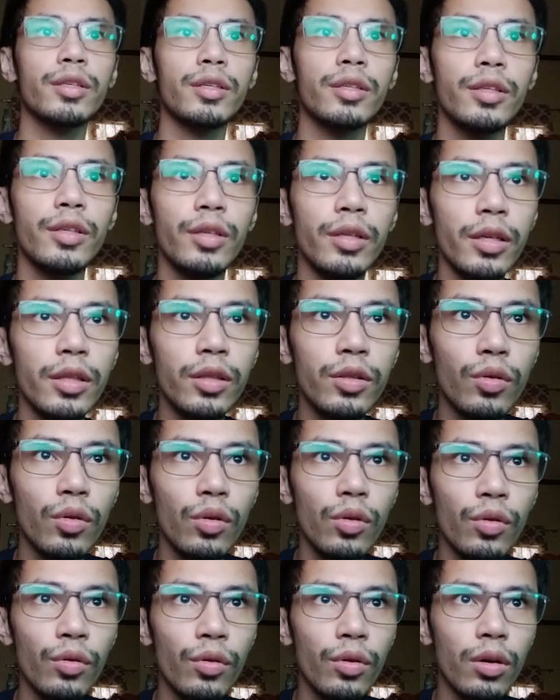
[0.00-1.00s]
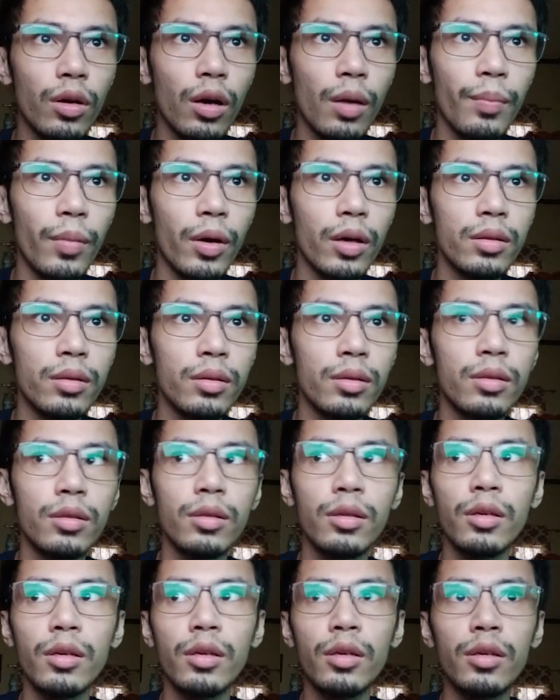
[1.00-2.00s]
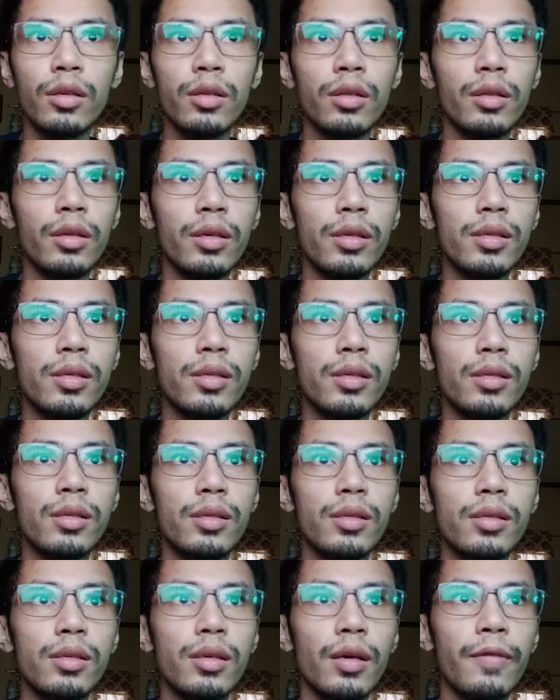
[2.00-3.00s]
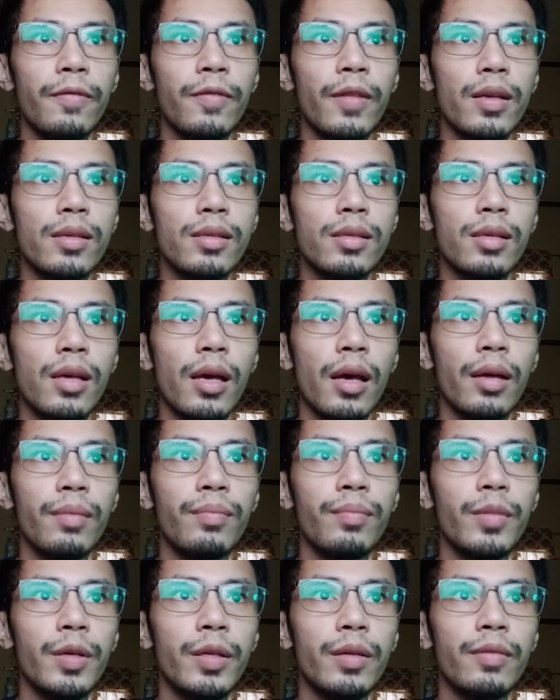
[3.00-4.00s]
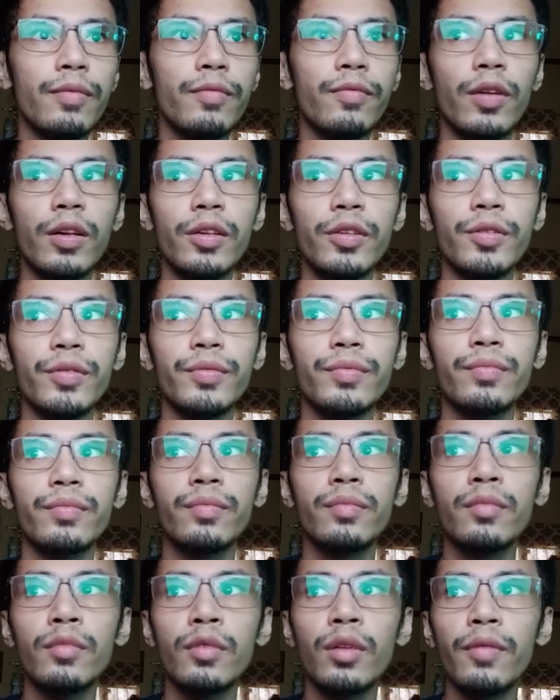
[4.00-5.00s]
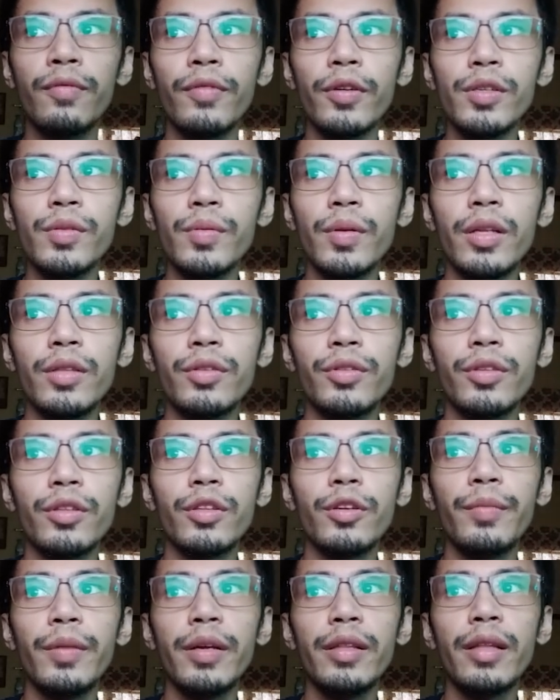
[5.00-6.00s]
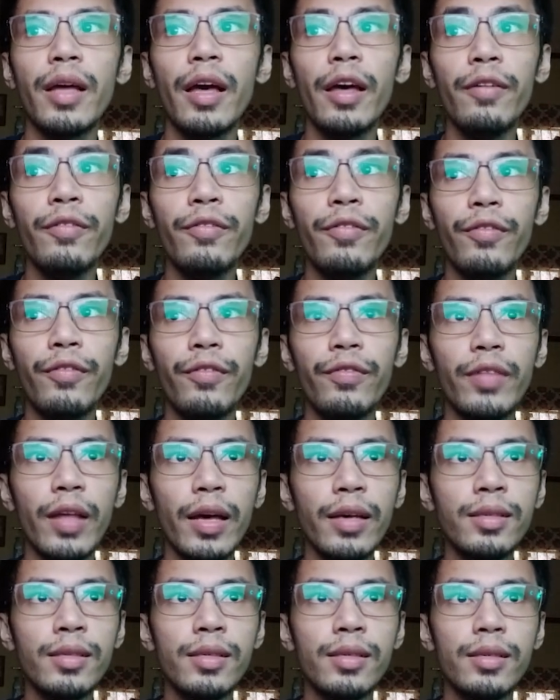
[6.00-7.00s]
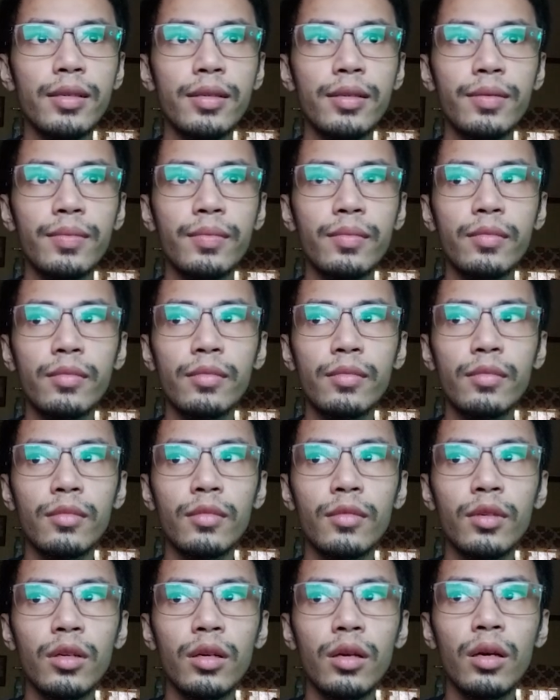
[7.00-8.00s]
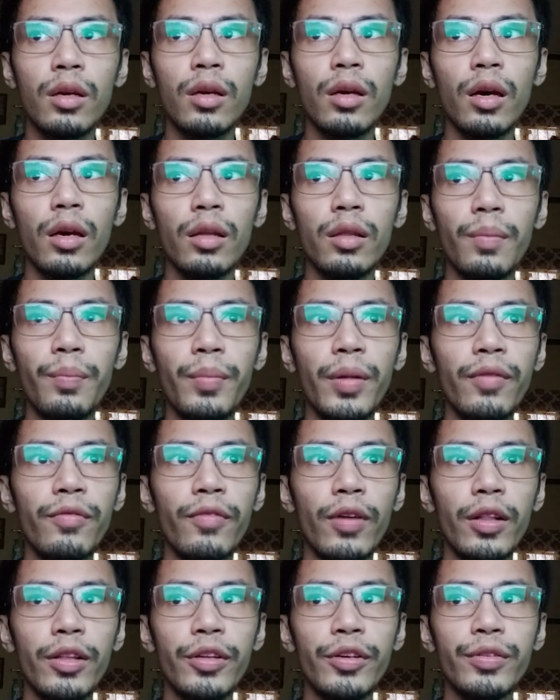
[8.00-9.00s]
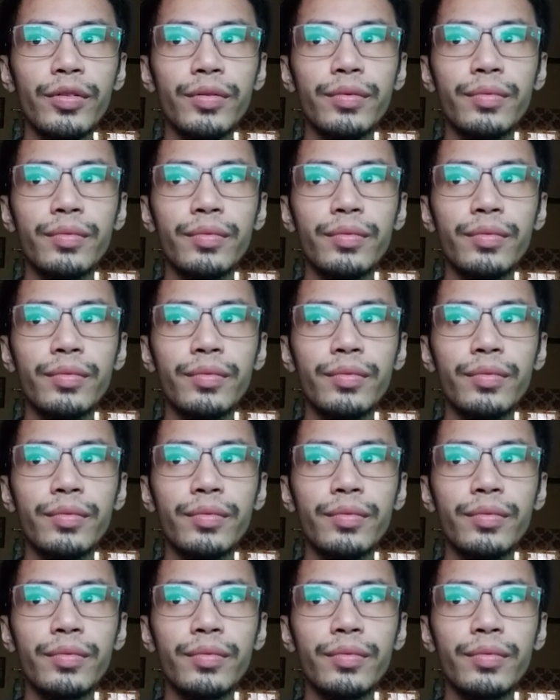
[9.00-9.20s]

you need to look upon this F test and P value. First, we need to determine the F test and the P value,